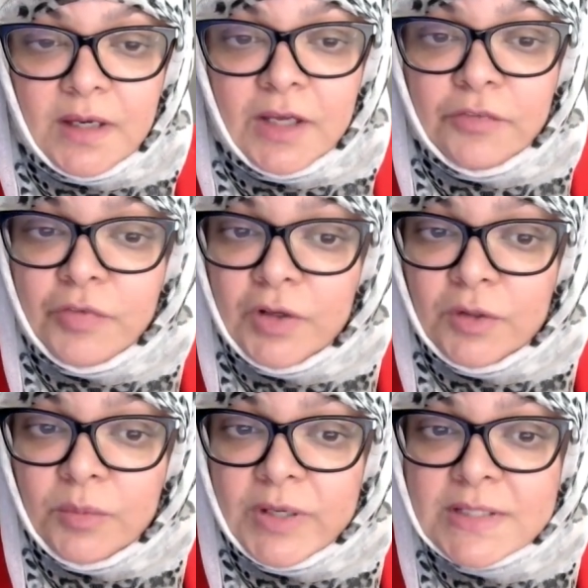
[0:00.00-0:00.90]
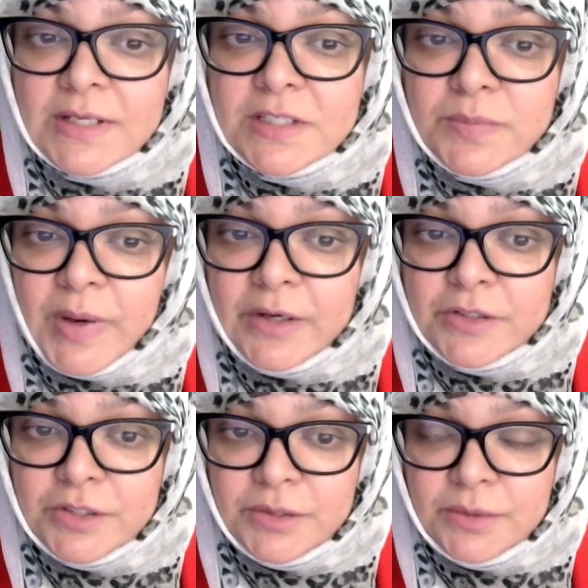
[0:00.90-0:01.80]
And follow what is inspired
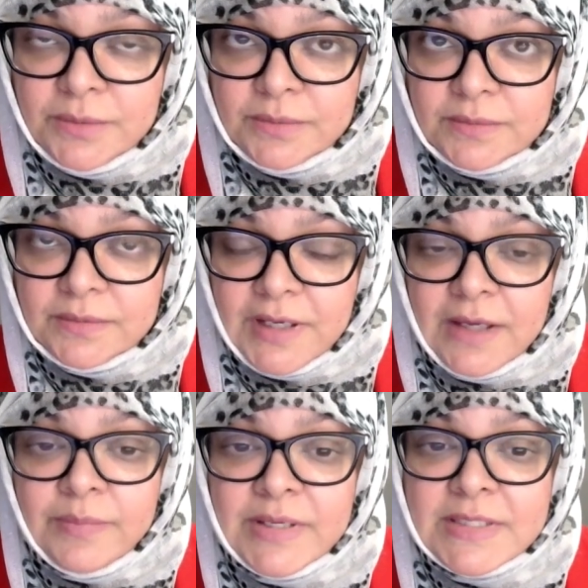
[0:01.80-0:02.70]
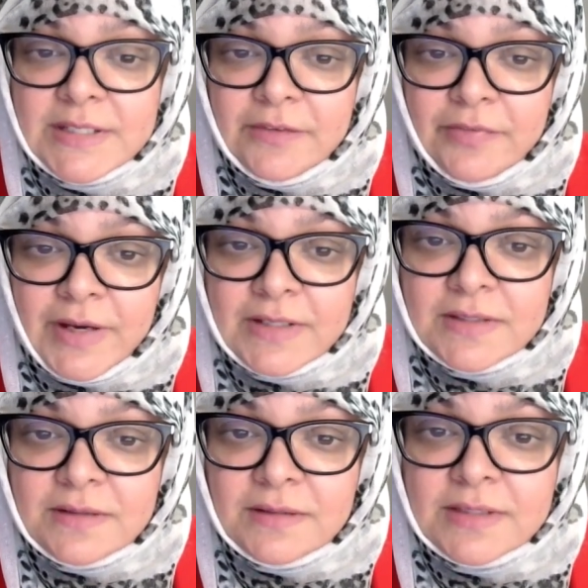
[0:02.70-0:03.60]
to you, and be
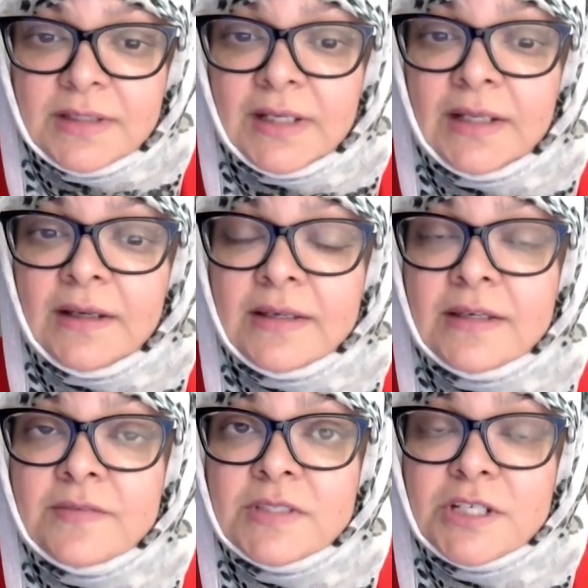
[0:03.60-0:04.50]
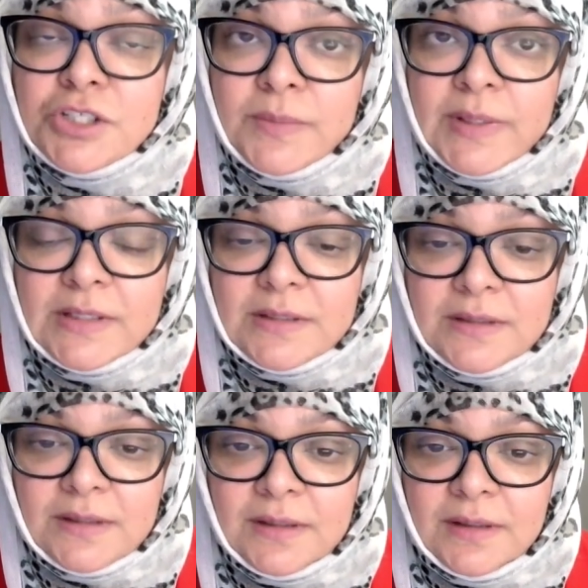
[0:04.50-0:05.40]
steadfast until Allah gives judgment.
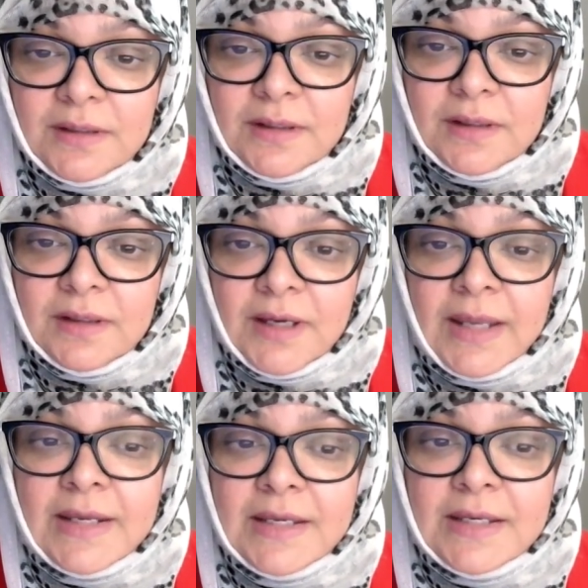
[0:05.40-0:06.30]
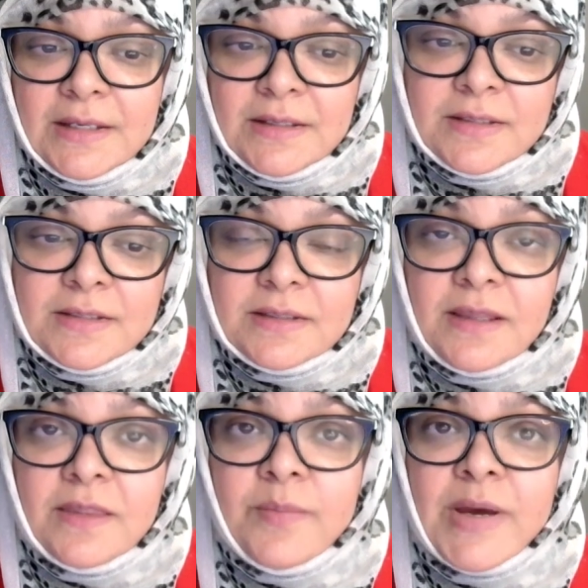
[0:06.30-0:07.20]
And He is
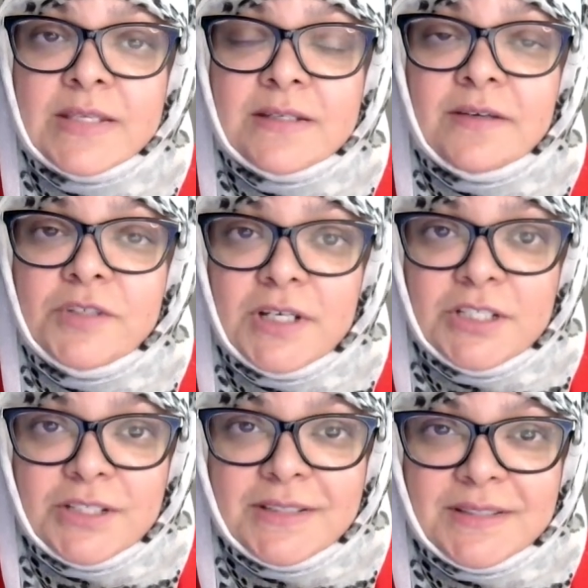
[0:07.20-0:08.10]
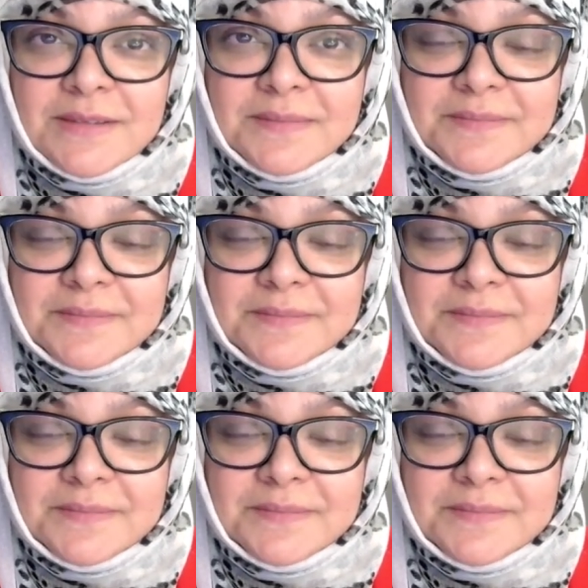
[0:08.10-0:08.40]
the best of judges.